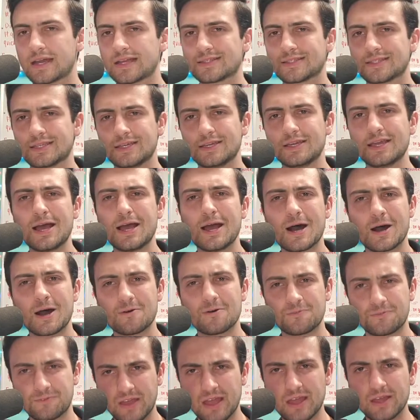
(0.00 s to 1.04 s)
the
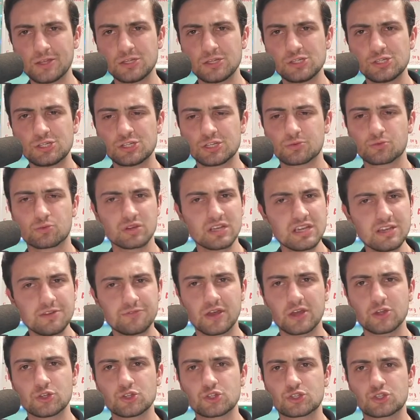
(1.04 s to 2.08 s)
Avenge and
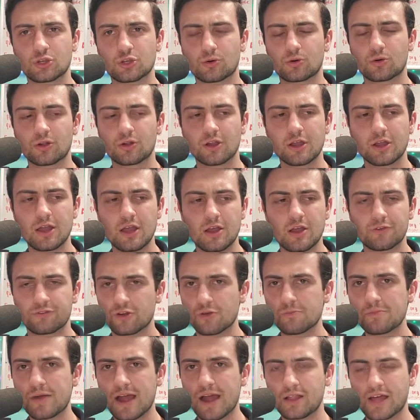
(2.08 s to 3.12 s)
Revenge tour
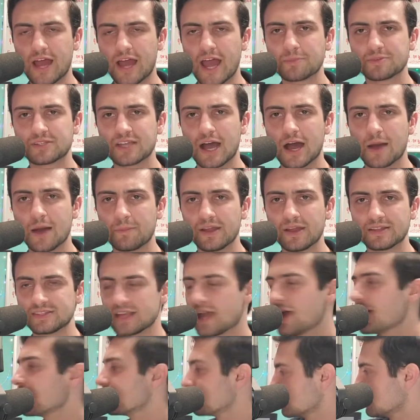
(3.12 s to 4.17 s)
from my laptop, as
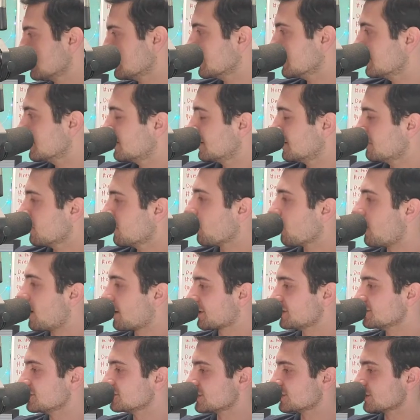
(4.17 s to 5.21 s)
every
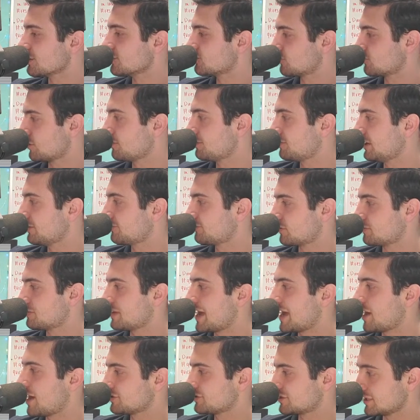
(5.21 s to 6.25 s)
Milwaukee series will be from
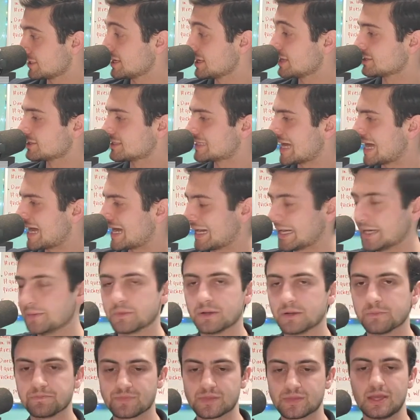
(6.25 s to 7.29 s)
now till the end of time.
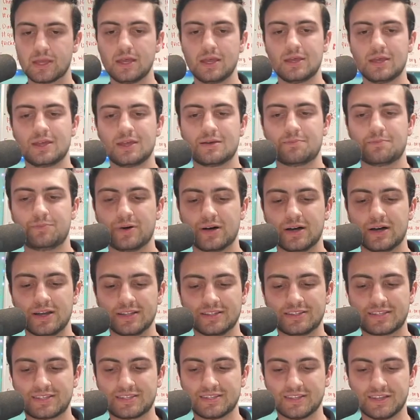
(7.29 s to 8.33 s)

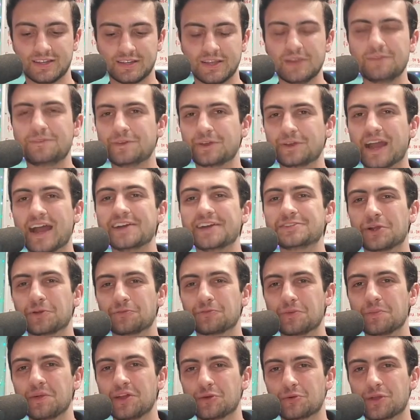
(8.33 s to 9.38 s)
But if you guys aren't
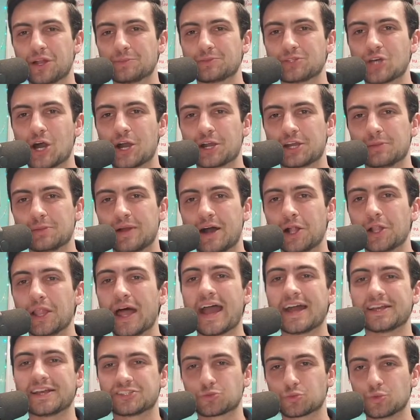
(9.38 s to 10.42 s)
familiar with what I'm talking about,
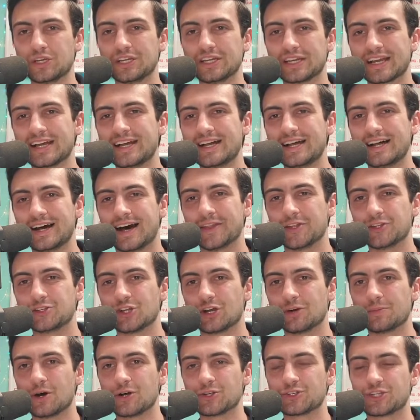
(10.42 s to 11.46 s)
last week on the
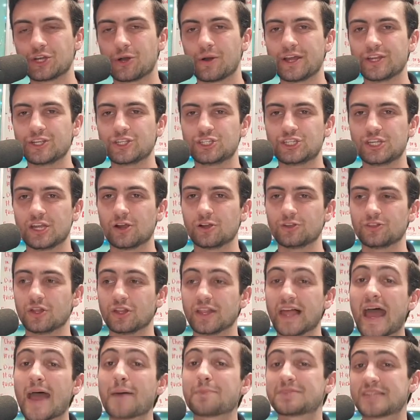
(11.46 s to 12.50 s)
GioMoShow, I shared the
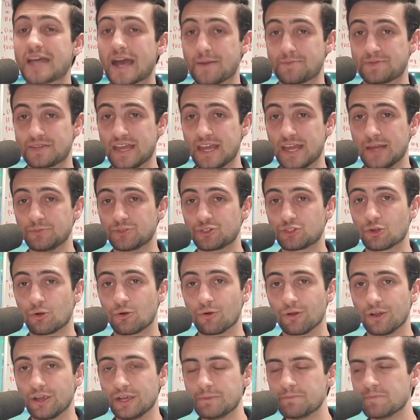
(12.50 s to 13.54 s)
laptop game
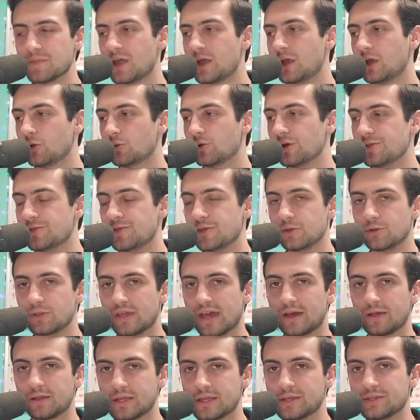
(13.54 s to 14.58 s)
story with you.
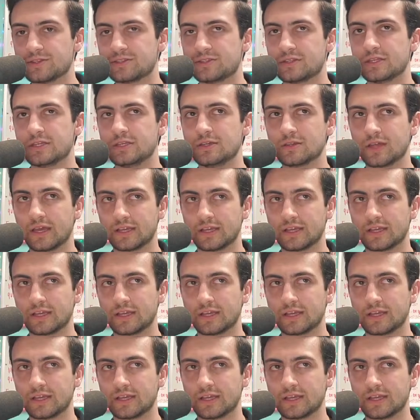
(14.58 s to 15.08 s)
That is the